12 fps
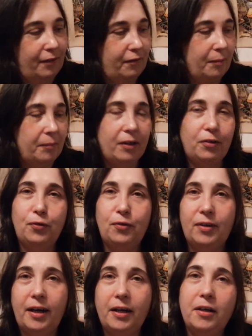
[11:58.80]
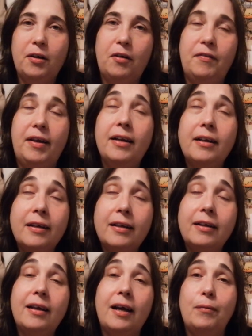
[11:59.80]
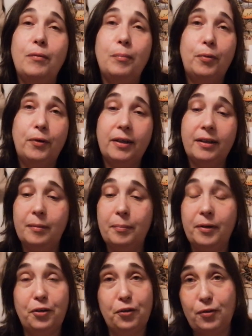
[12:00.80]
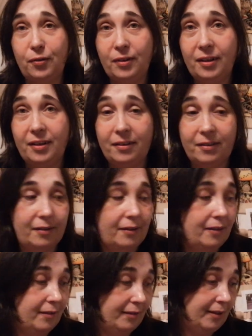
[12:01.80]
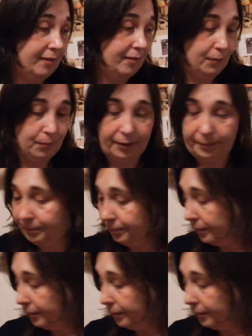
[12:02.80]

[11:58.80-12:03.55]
if I'm not too tired of editing, I will put in the pictures on the other designs as well.